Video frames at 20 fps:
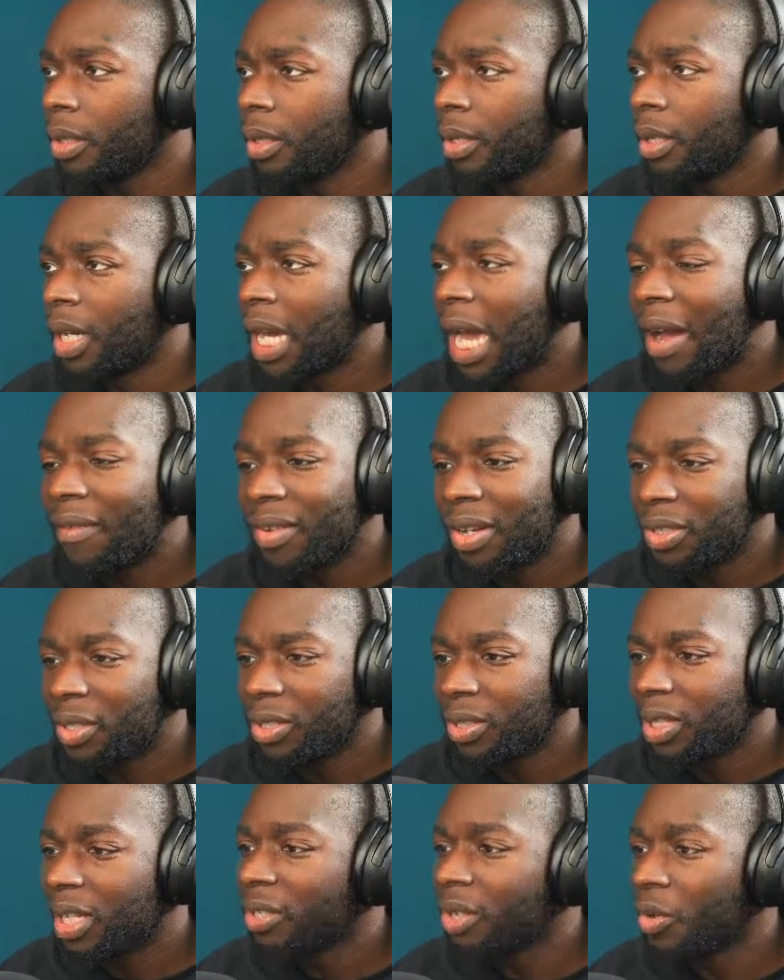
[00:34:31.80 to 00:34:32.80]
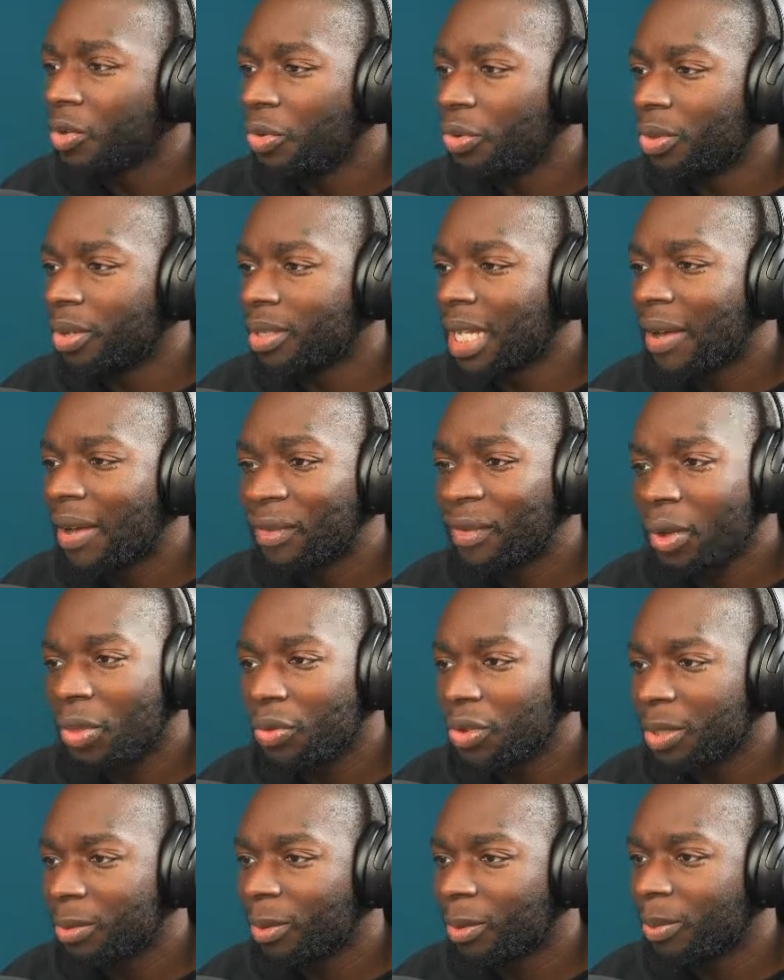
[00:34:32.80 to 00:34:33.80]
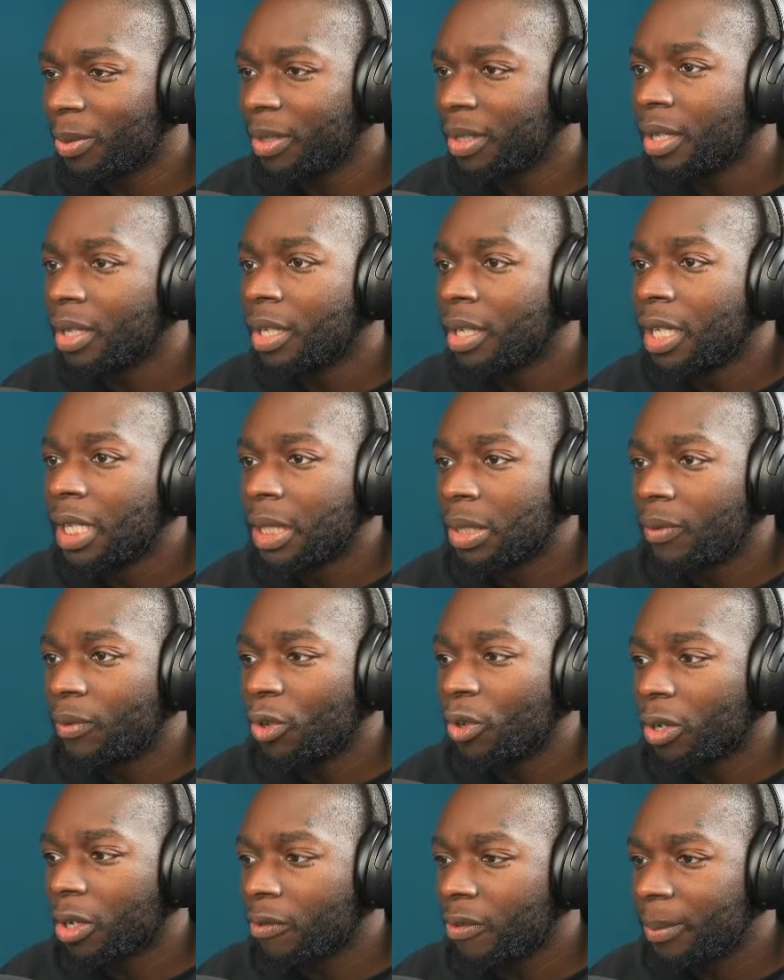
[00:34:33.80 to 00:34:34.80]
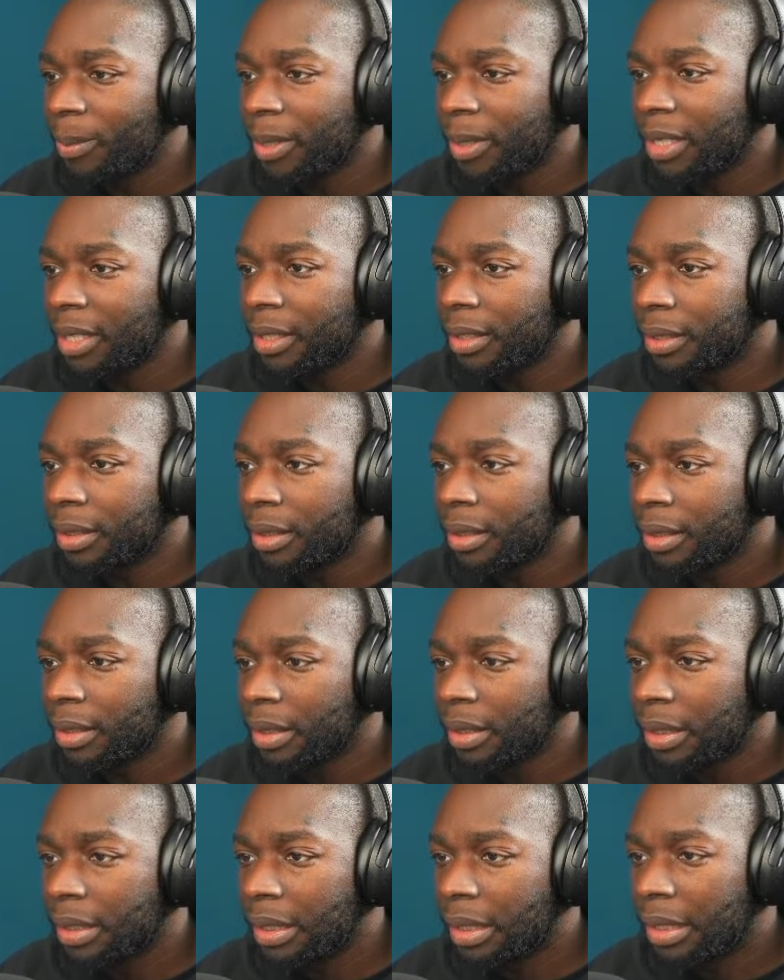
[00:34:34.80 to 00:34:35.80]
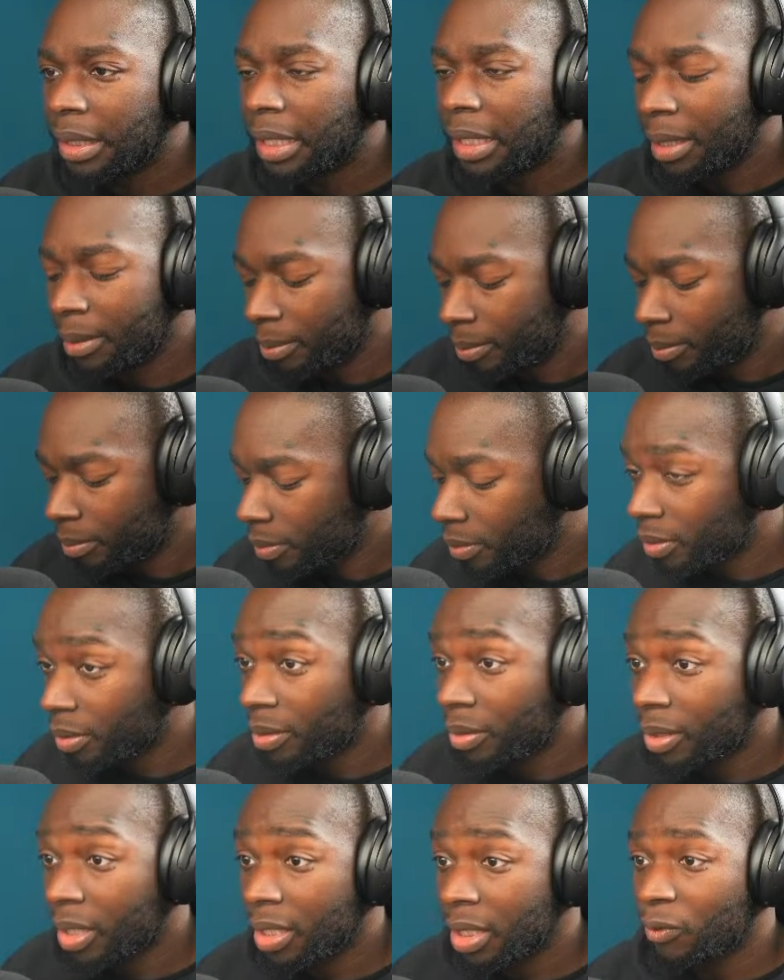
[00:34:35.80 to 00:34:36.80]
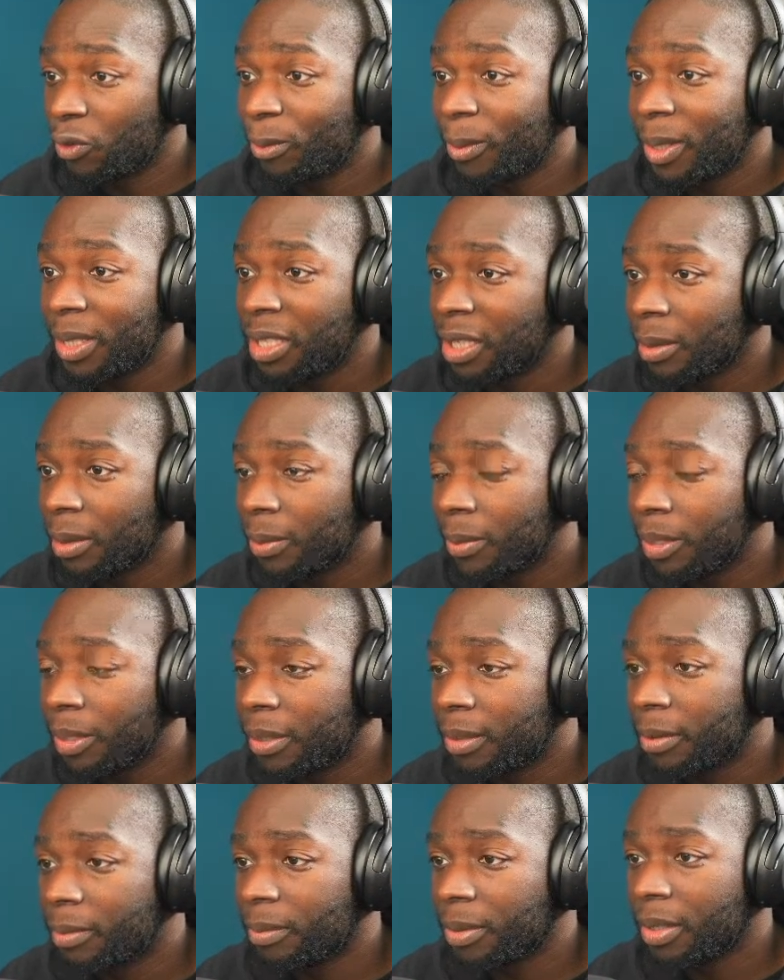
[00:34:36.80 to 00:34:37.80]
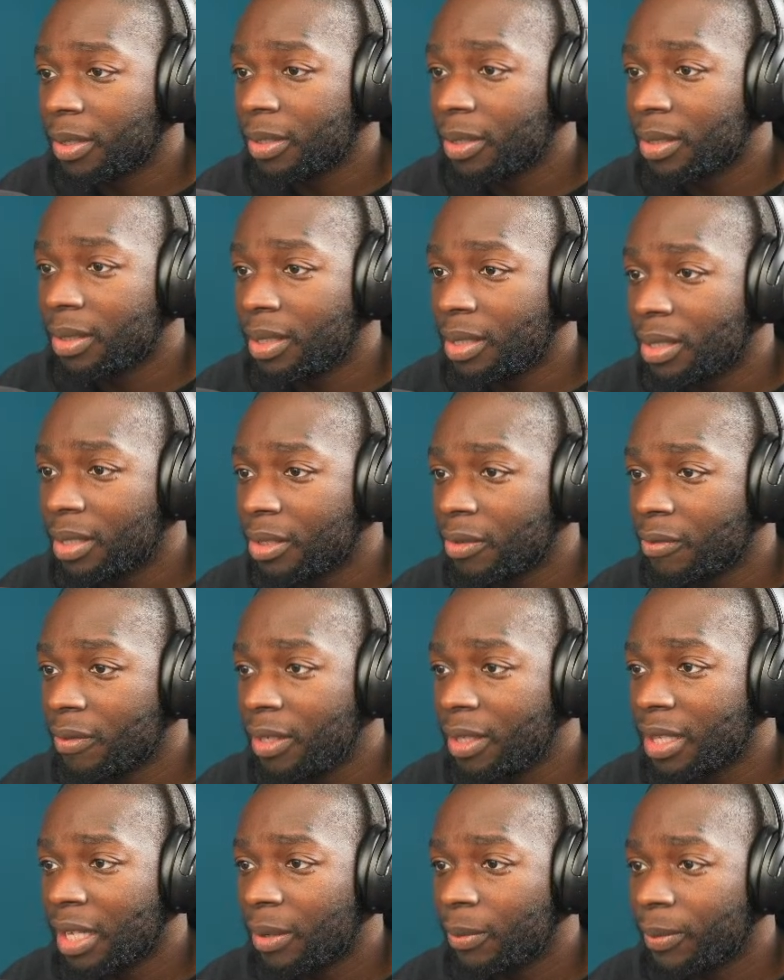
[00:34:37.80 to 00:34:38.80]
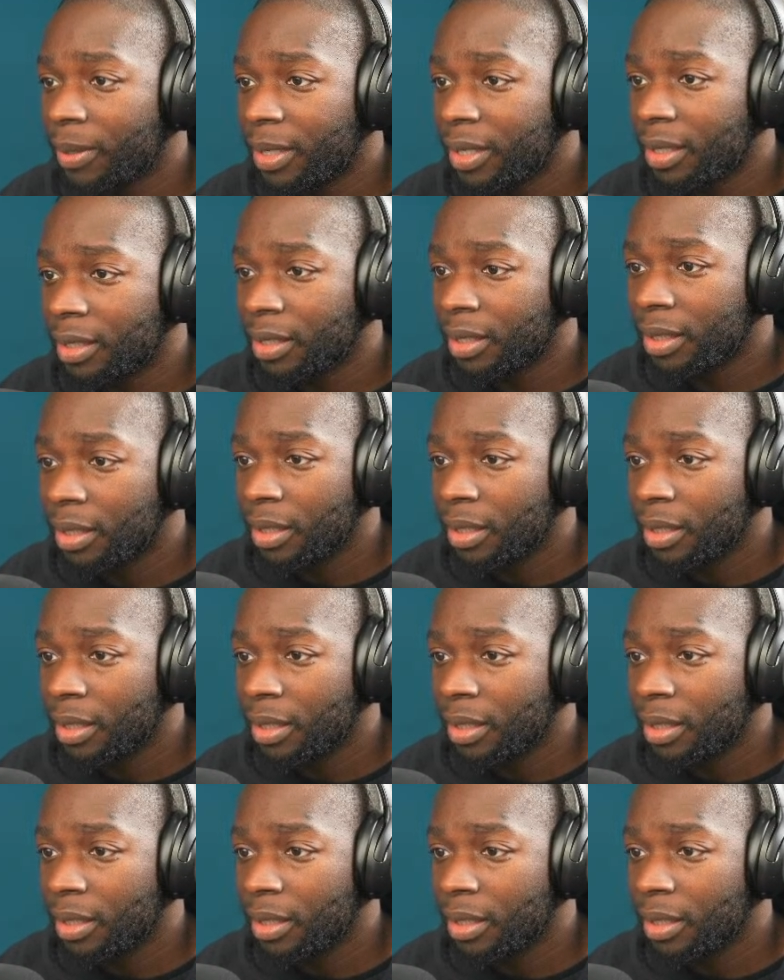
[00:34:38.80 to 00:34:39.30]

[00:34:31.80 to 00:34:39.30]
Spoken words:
I haven't actually, let's go through this. I haven't gone through this properly. So you've got career begin, change the formatting a bit because it's easier to read that way.